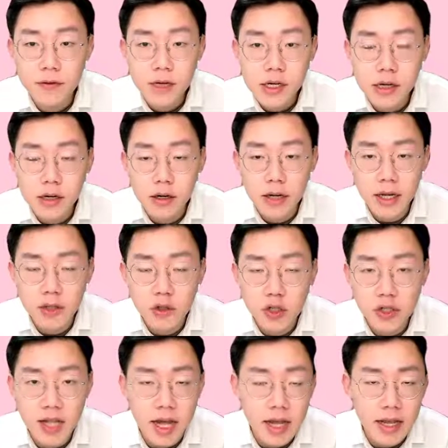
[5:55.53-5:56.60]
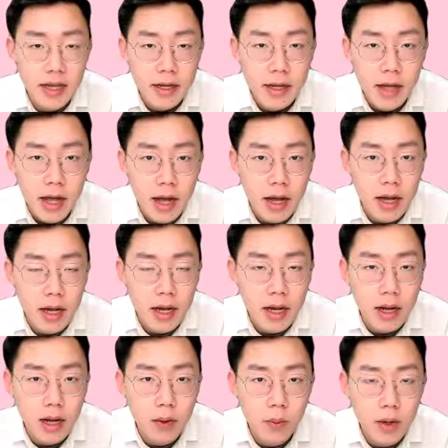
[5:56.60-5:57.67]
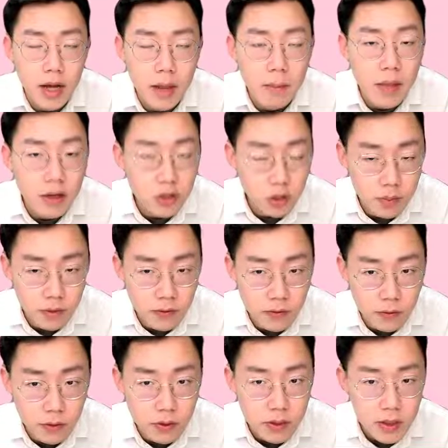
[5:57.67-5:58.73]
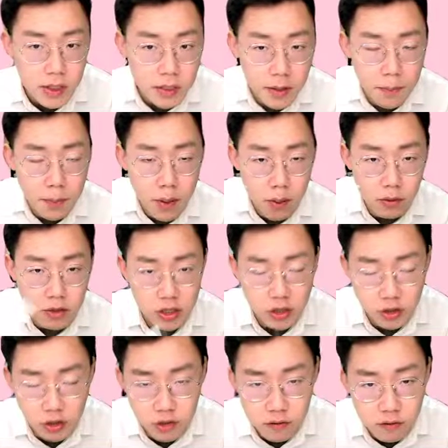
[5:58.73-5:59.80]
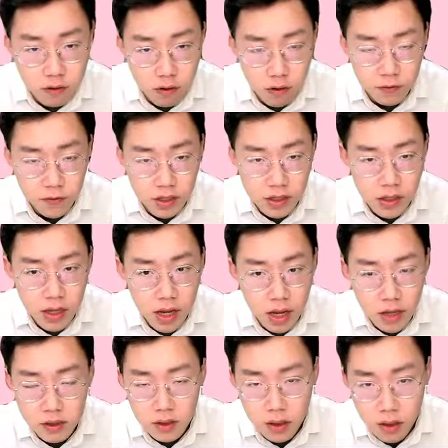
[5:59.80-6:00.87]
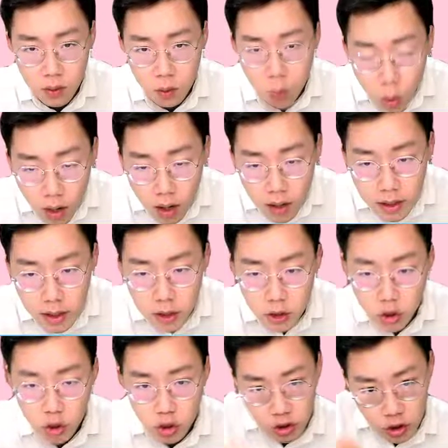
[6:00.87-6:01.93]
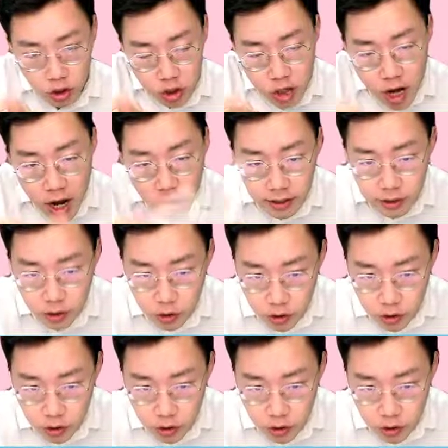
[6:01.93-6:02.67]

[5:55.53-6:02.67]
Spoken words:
Okay, just like what I mentioned before, the positions of the x and y should change.